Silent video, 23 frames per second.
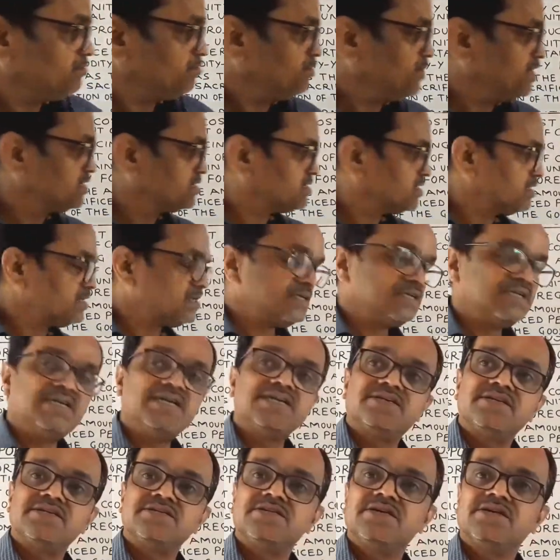Means
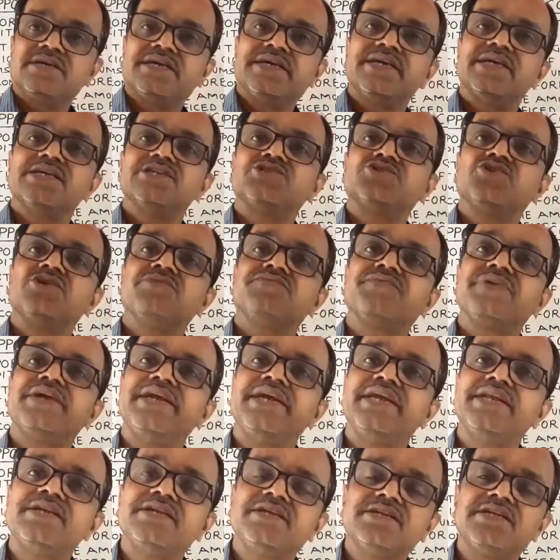it is a case of
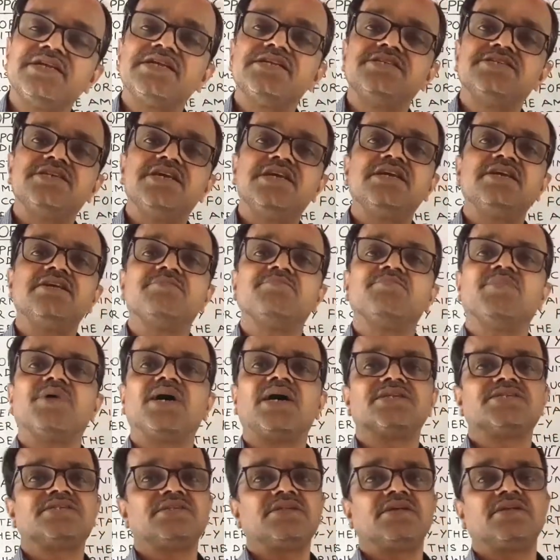increasing
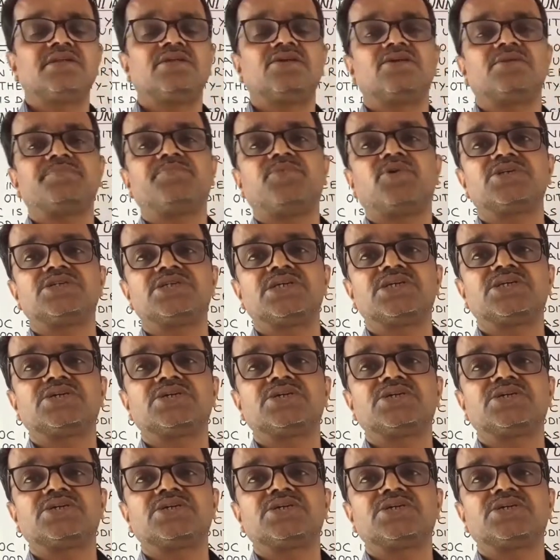marginal opportunity